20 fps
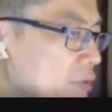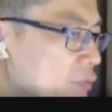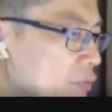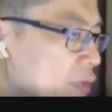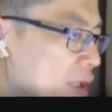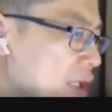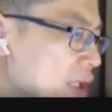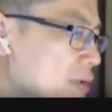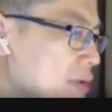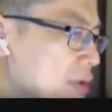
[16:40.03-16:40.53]

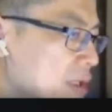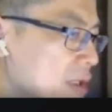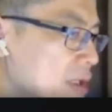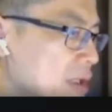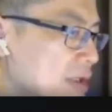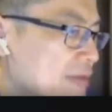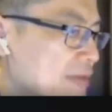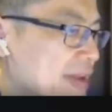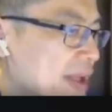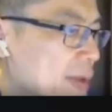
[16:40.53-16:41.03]
without
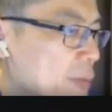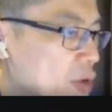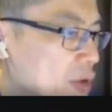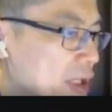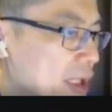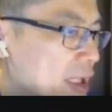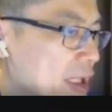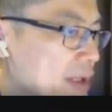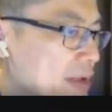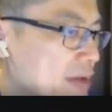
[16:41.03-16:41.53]
a
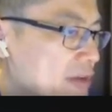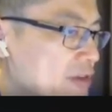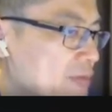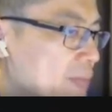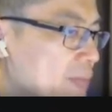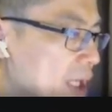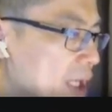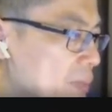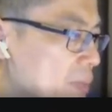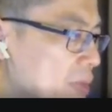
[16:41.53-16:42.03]
simultaneous
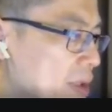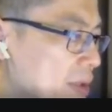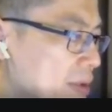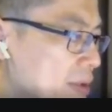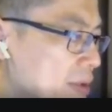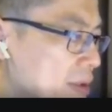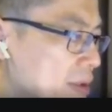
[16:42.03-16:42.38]
payment.